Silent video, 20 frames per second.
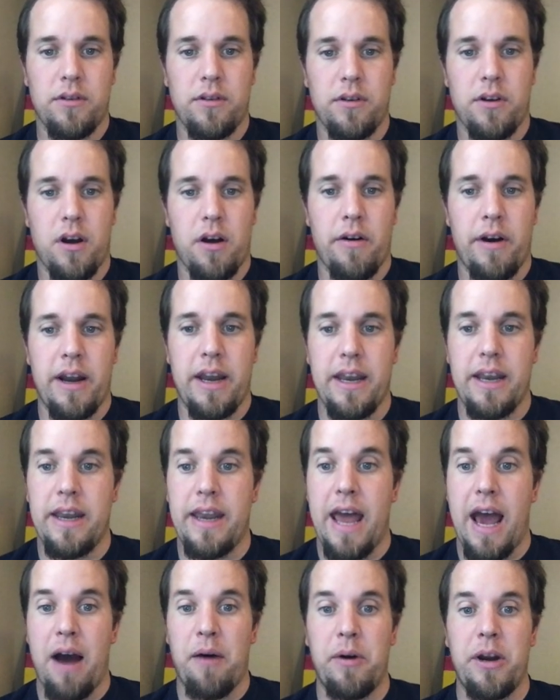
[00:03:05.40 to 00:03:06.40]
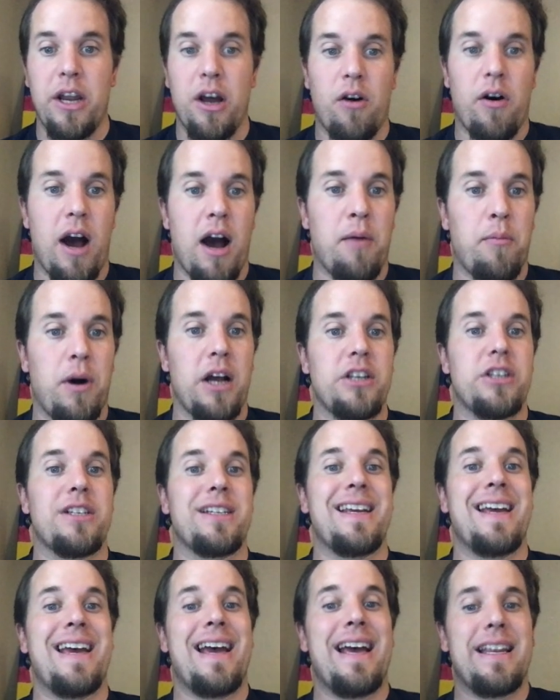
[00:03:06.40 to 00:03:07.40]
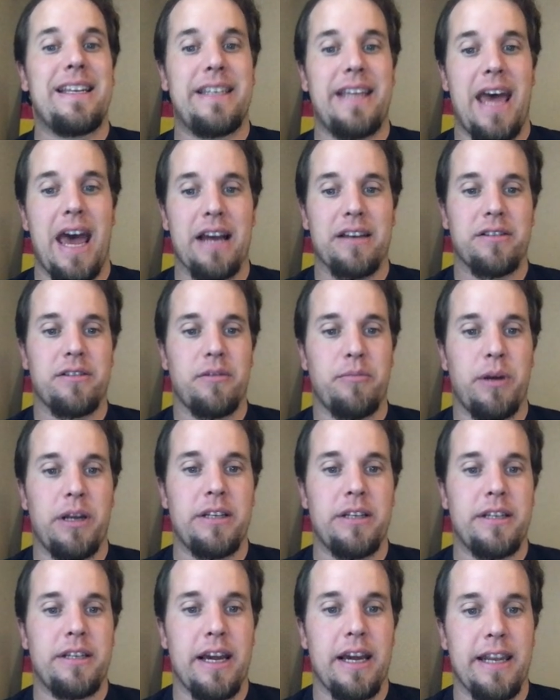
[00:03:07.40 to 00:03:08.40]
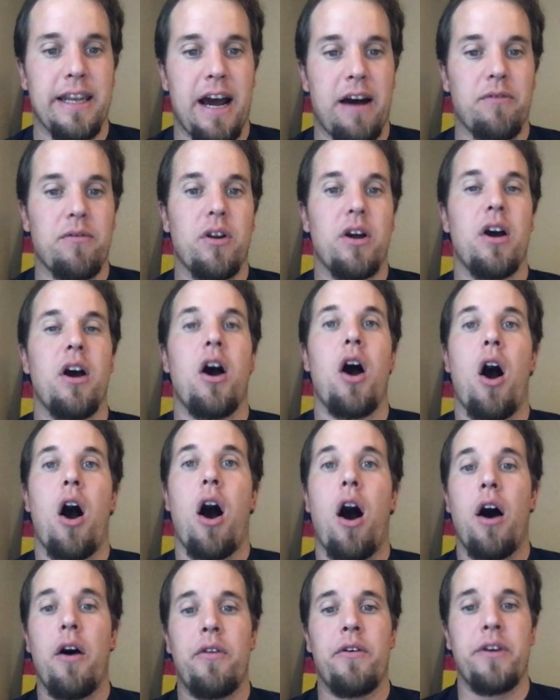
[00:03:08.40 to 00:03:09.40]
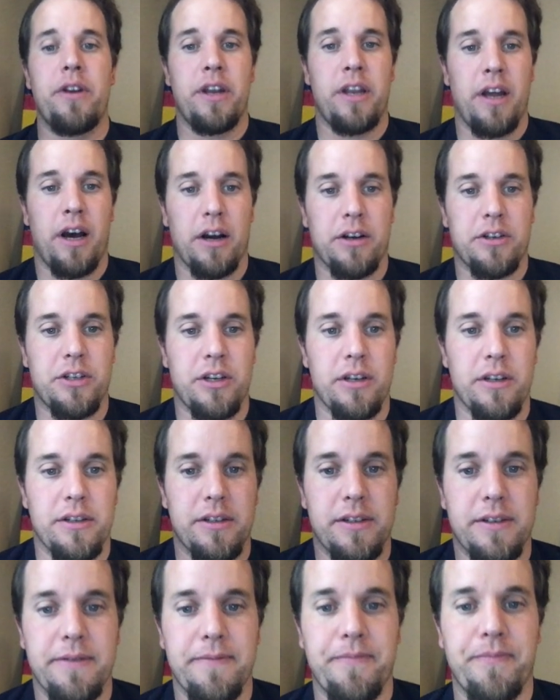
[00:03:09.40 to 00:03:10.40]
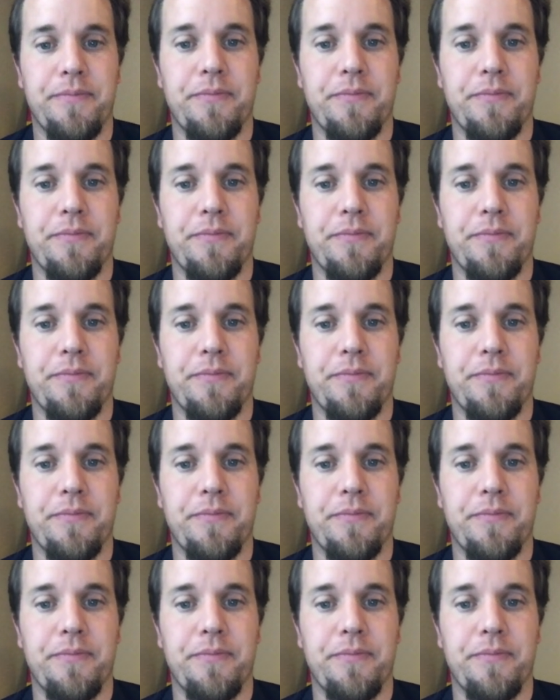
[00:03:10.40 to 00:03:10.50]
All right, now we know how much taxes are being taken out. Other deductions.